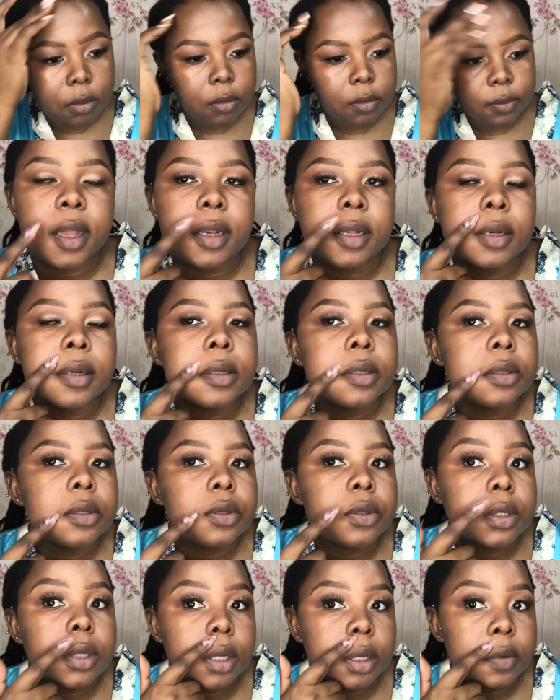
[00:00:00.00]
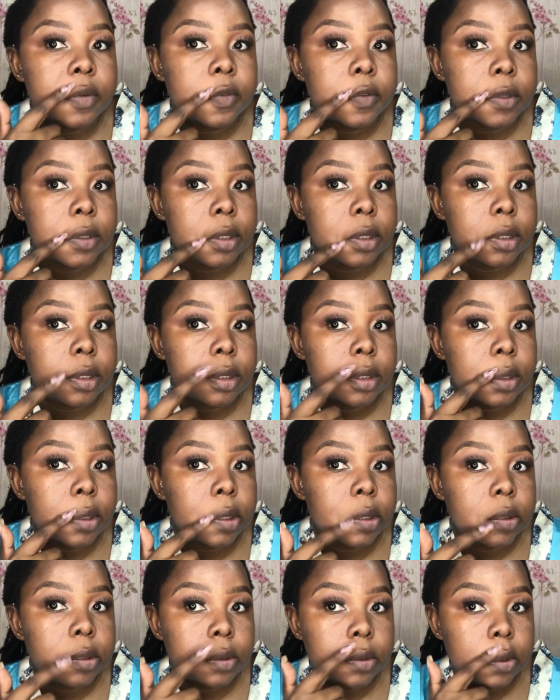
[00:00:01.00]
I needed to shave this. I
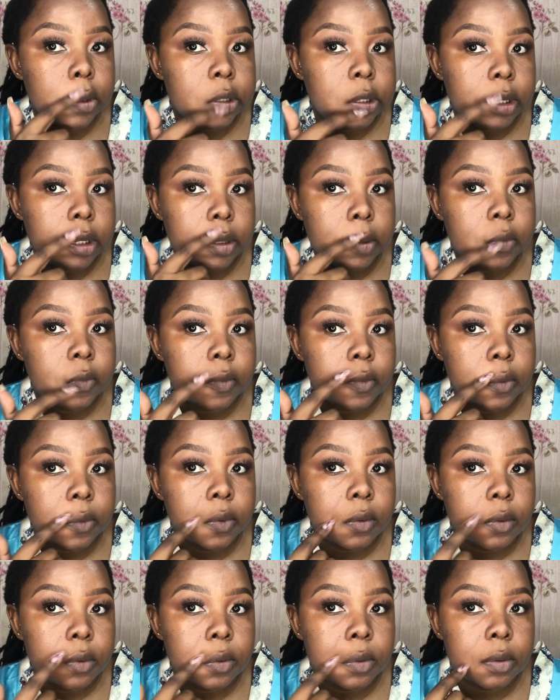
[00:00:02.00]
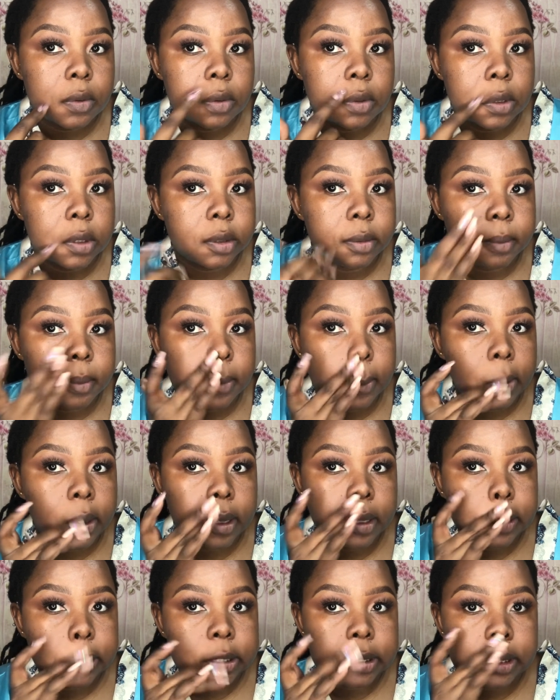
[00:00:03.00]
need to shave There's
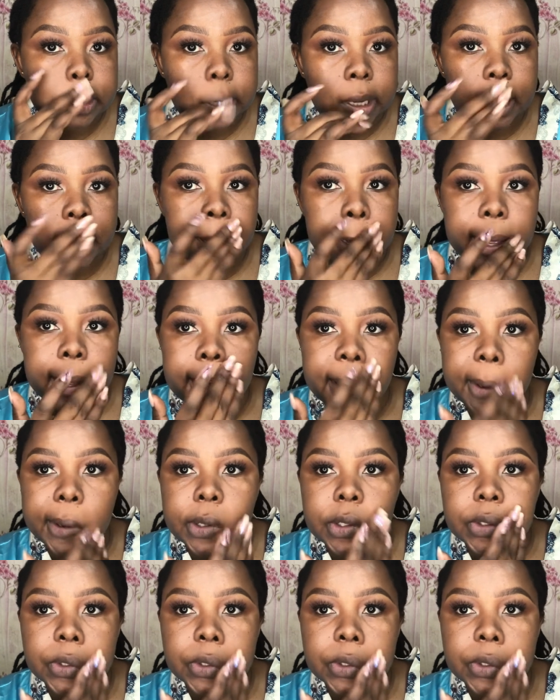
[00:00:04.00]
mustache.